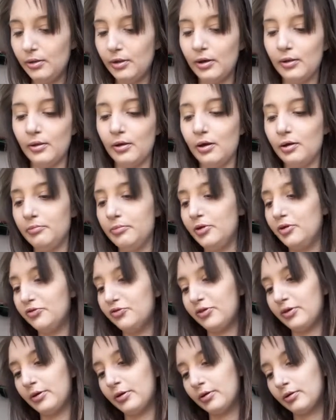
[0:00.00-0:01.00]
Then I'm
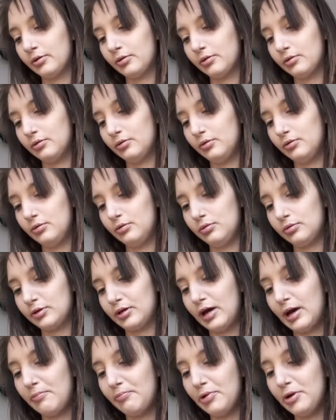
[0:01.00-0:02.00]
using
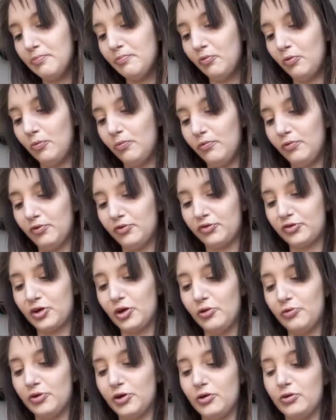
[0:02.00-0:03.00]
Cadbury Bonbons
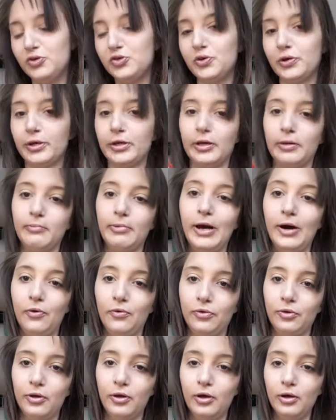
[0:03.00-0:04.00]
cocoa drinking
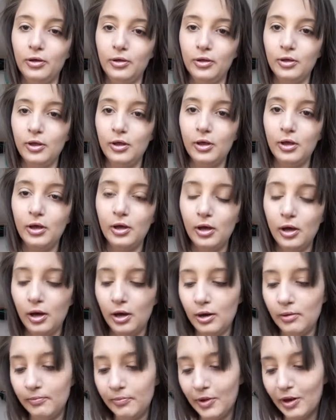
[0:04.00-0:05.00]
powder.
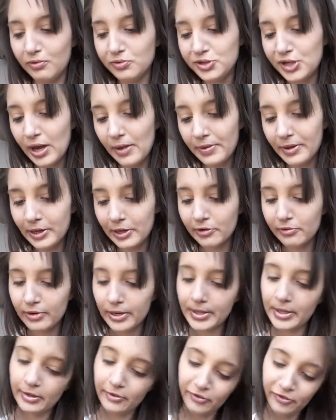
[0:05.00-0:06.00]
Now I've checked the
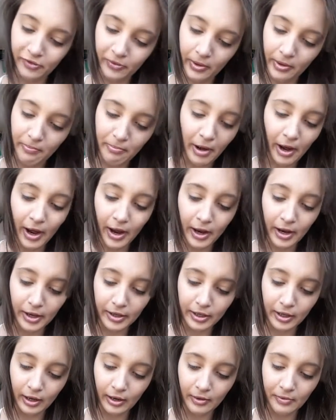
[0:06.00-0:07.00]
ingredients on the
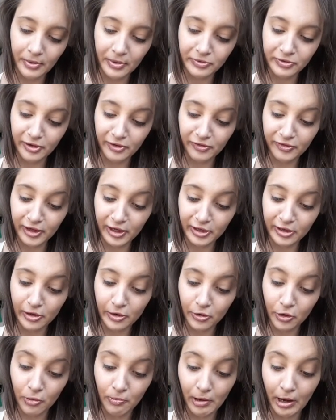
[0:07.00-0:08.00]
back and it does say
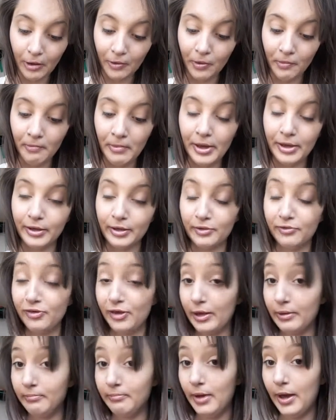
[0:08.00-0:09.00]
cocoa powder may
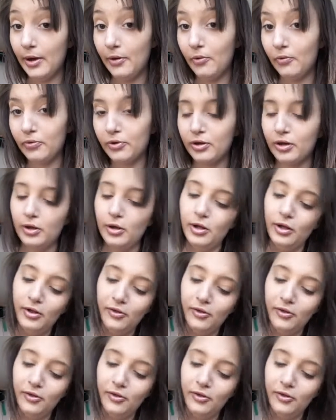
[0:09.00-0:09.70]
contain milk,